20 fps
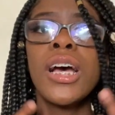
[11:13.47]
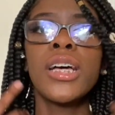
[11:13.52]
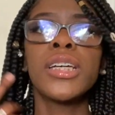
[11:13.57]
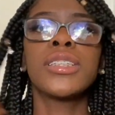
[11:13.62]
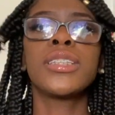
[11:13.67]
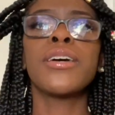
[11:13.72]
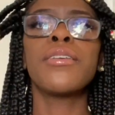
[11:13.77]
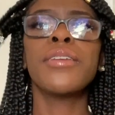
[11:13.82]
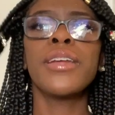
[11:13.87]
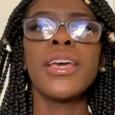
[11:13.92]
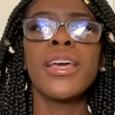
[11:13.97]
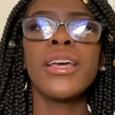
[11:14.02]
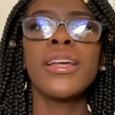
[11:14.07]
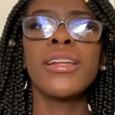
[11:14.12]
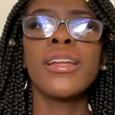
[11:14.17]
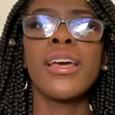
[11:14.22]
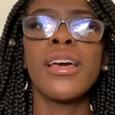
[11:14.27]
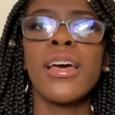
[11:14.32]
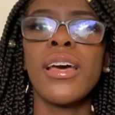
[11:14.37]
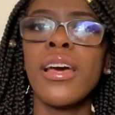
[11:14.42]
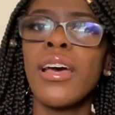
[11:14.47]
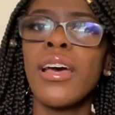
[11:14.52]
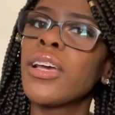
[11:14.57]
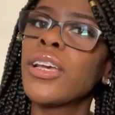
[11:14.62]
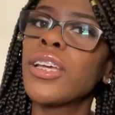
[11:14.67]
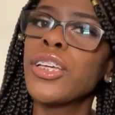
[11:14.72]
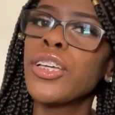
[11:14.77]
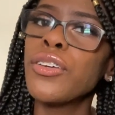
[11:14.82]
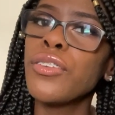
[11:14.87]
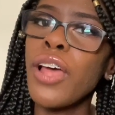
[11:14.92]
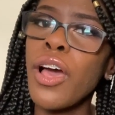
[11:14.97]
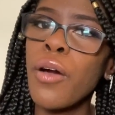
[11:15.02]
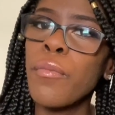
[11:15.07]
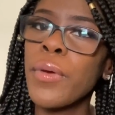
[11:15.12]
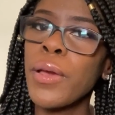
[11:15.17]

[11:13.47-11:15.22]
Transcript: So then, you know,